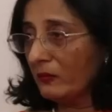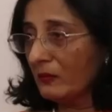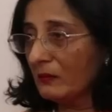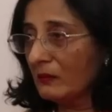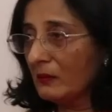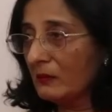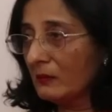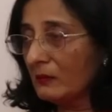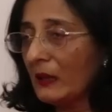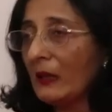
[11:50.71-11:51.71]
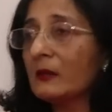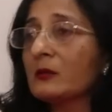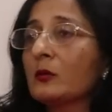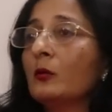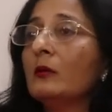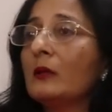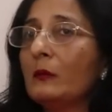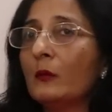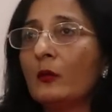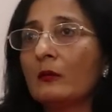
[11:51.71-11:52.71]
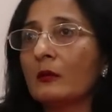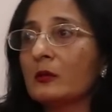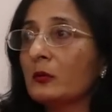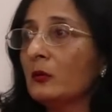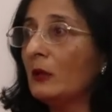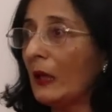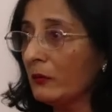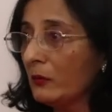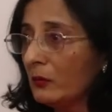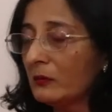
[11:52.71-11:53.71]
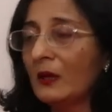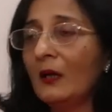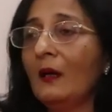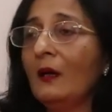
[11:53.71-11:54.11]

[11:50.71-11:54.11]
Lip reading: Mm-hmm. You know, they are so remote or so unknown